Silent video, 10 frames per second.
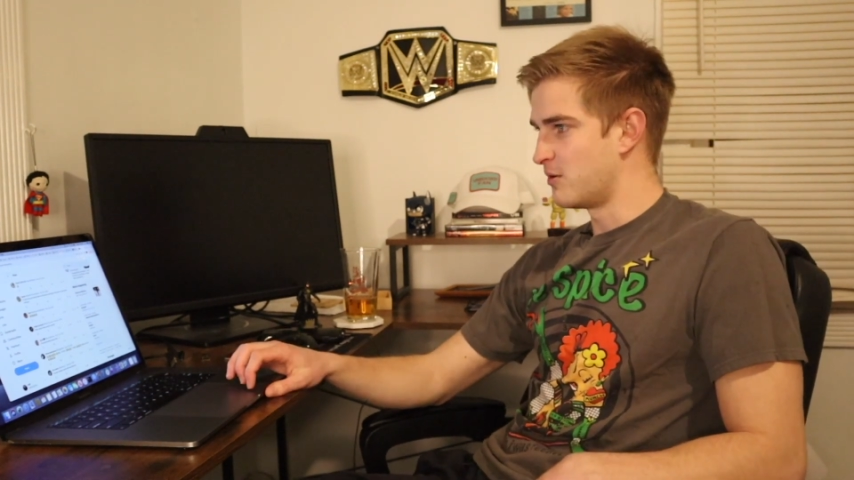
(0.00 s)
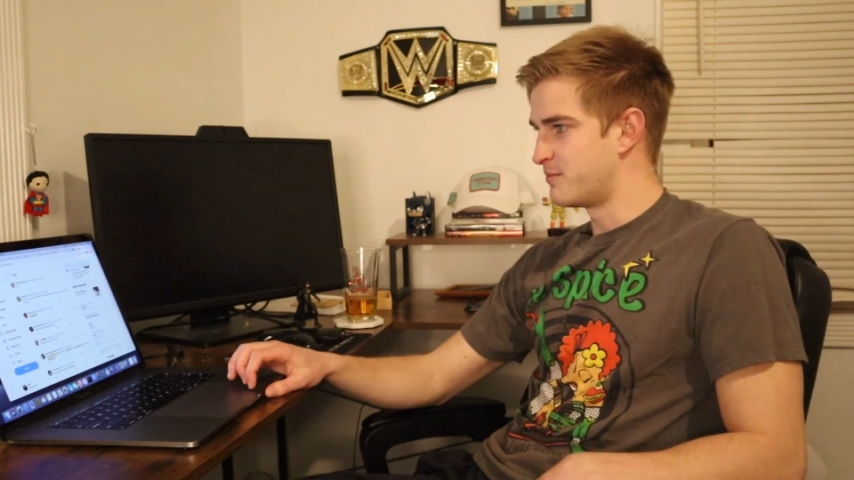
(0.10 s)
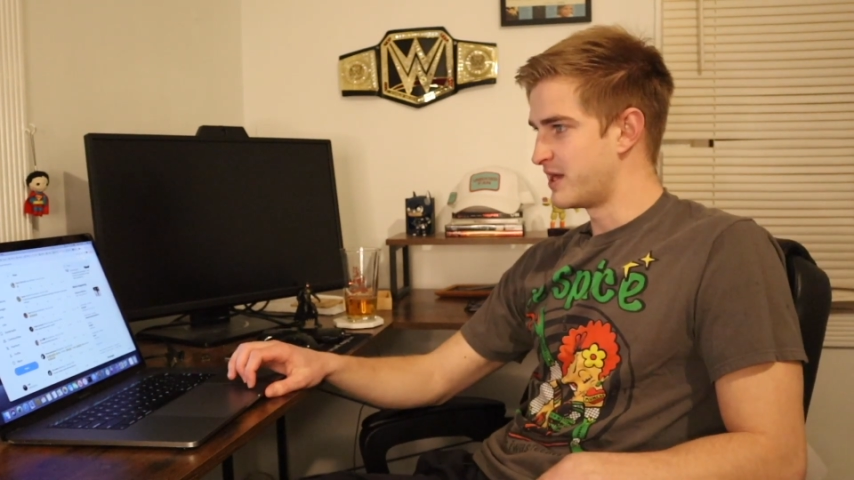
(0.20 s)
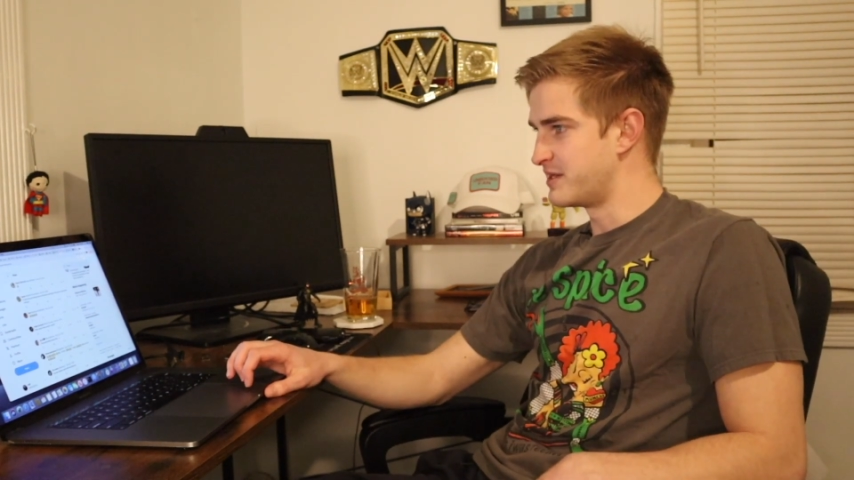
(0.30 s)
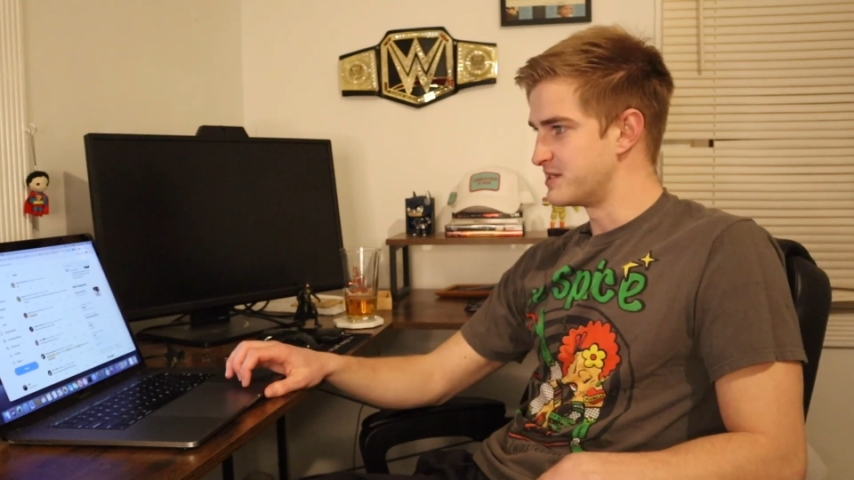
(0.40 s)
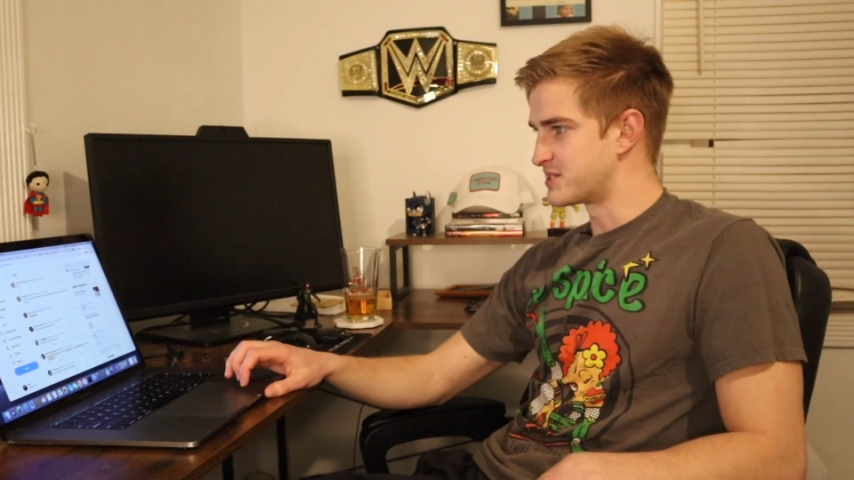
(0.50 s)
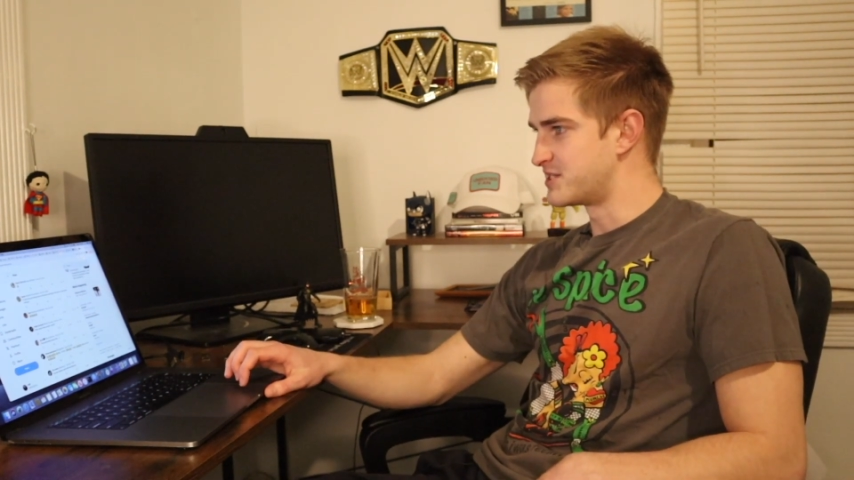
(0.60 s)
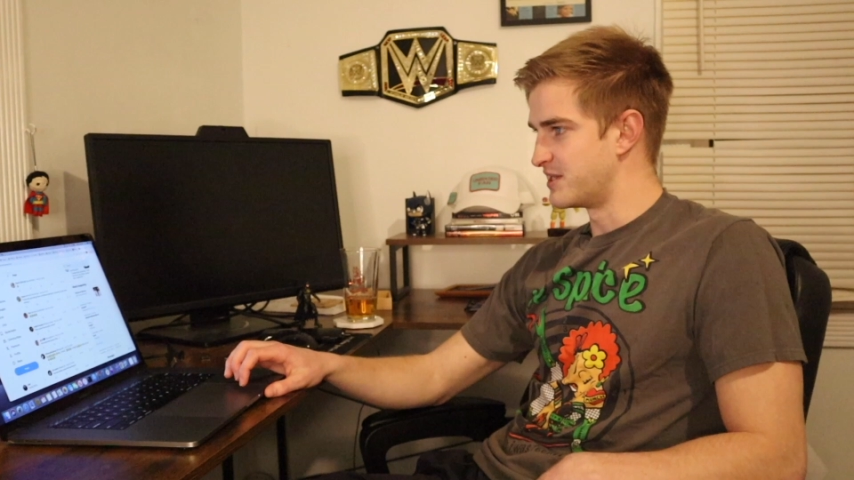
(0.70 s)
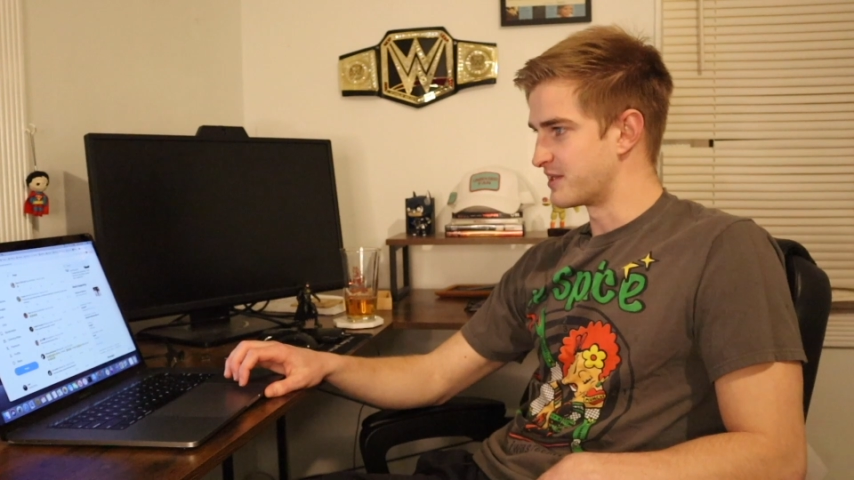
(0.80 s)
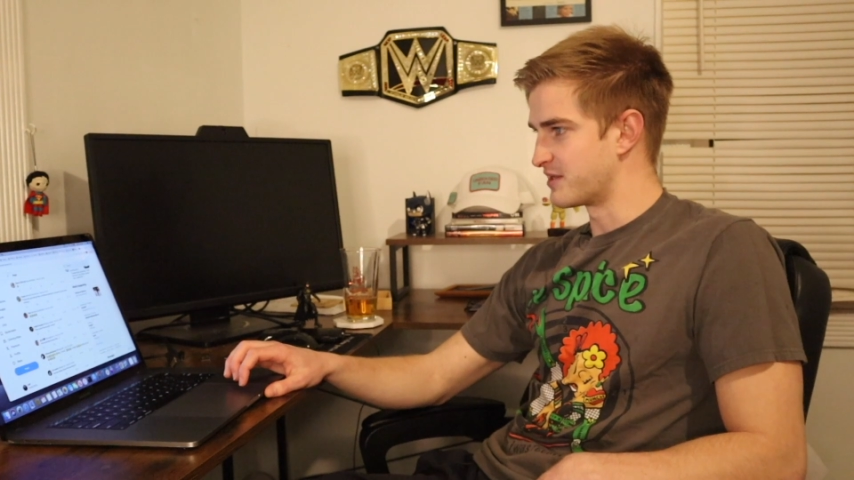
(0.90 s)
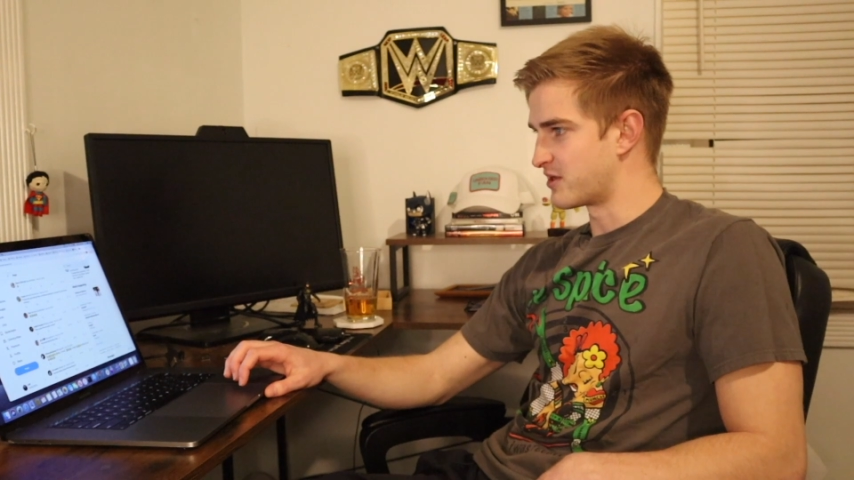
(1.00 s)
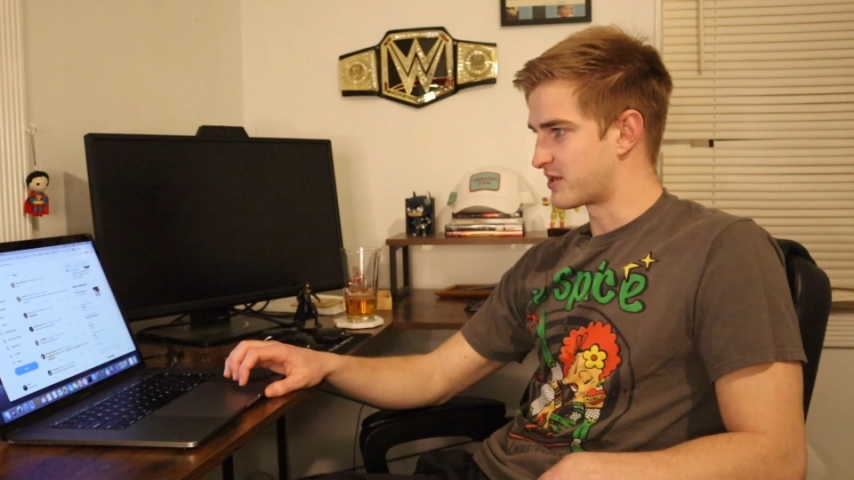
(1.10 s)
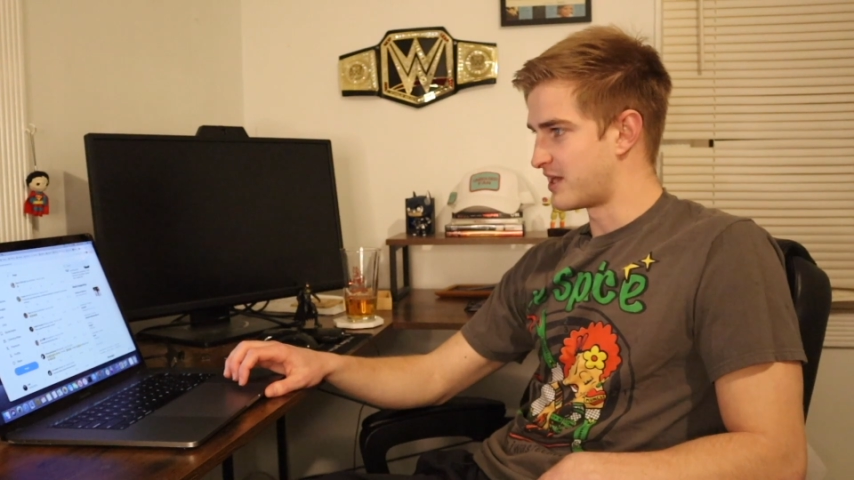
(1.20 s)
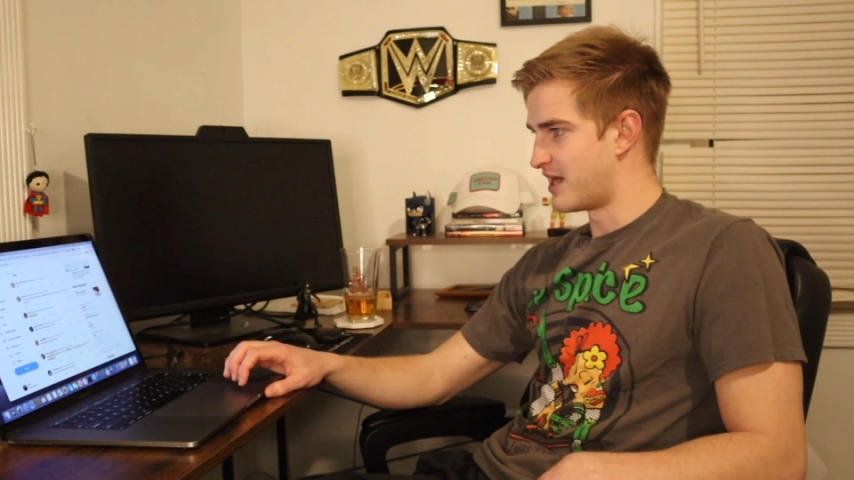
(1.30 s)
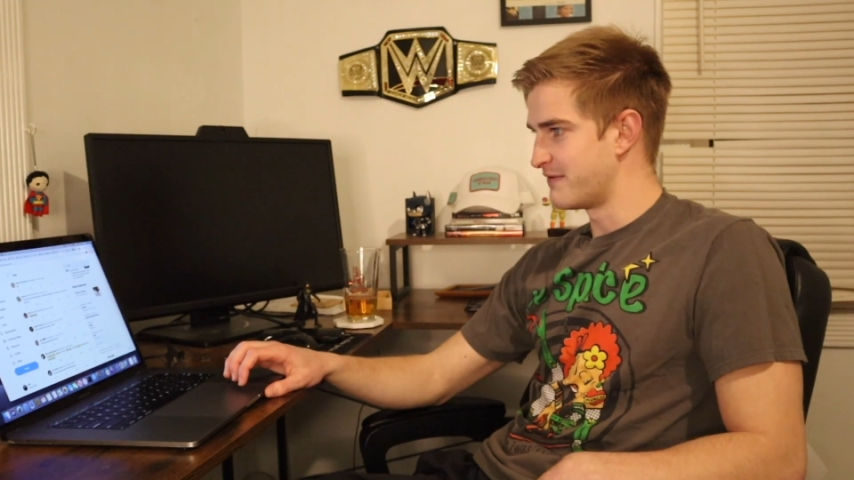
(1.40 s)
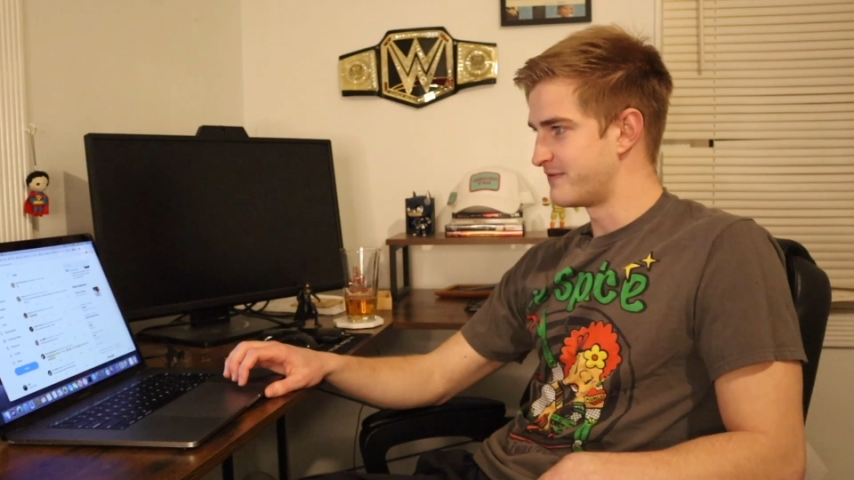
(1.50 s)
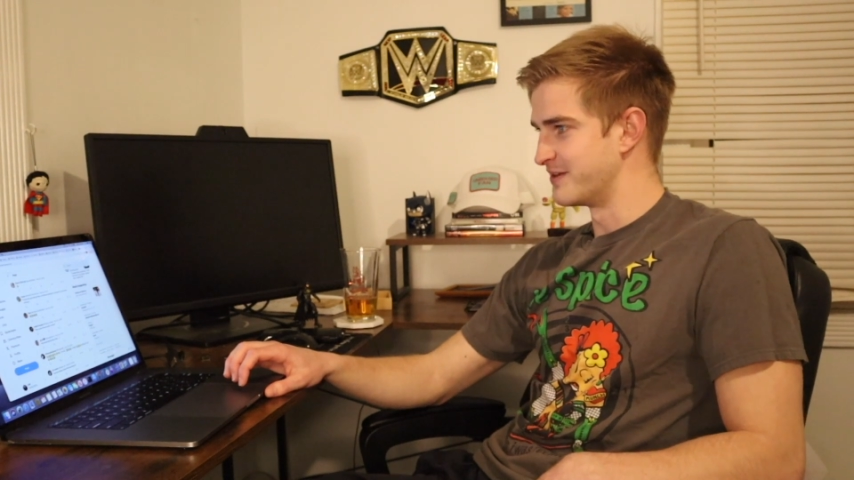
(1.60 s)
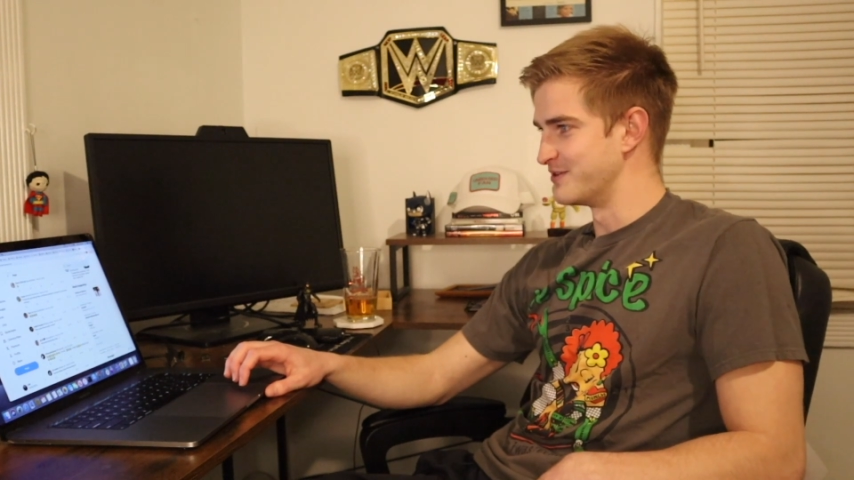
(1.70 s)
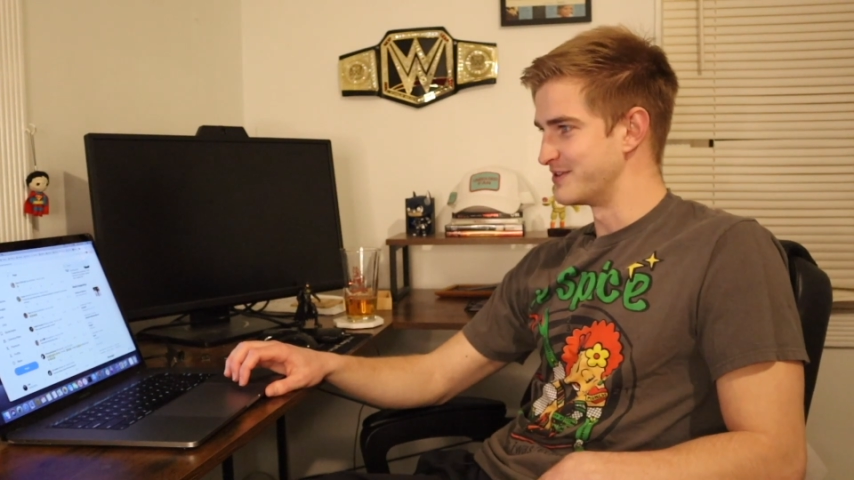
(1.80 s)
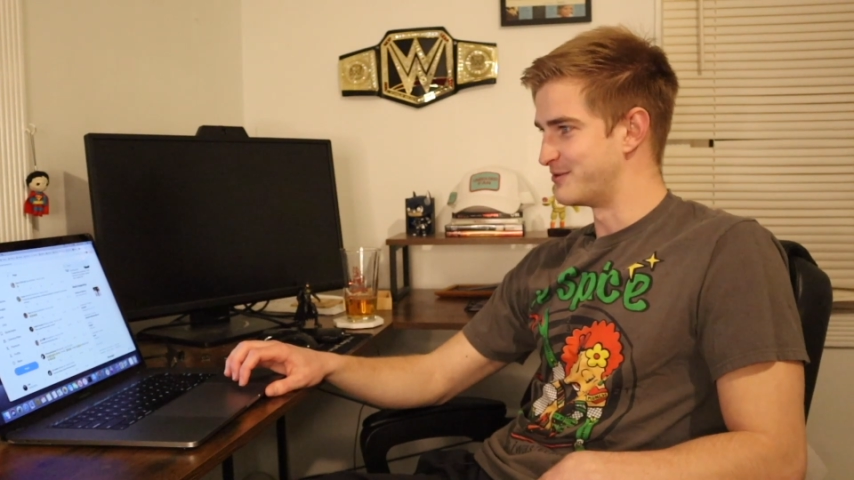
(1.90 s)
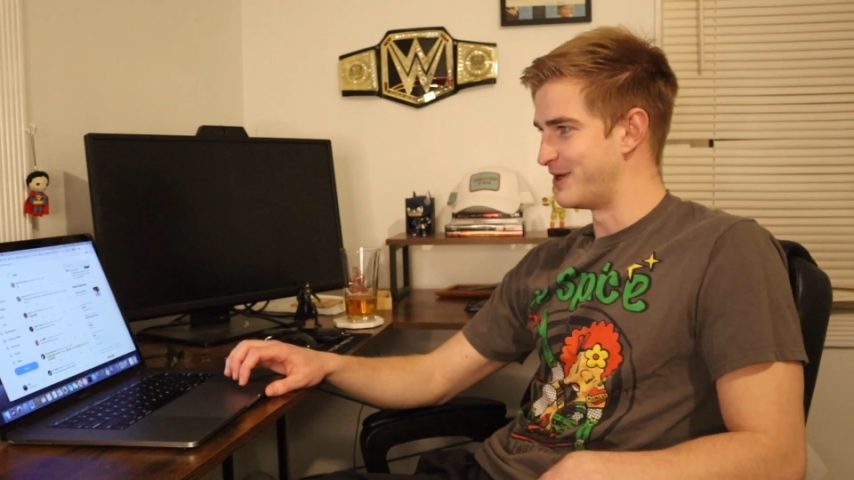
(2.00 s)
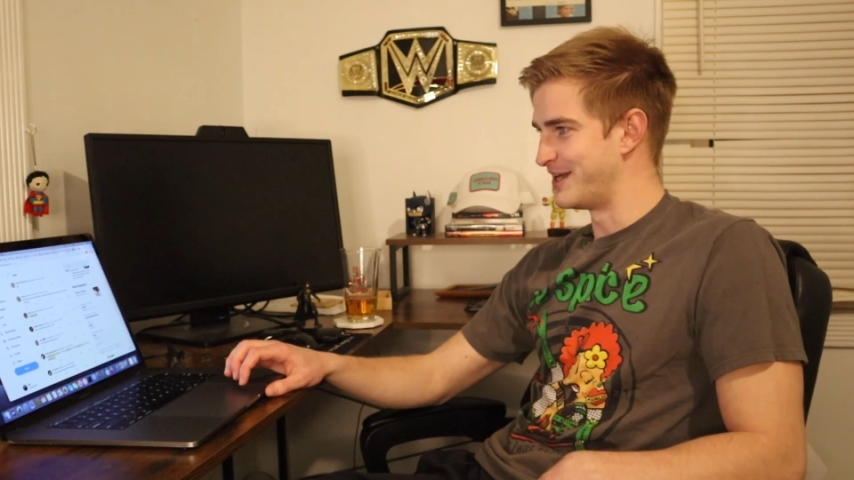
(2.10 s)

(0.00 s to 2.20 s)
I'll bet he's sitting there confidently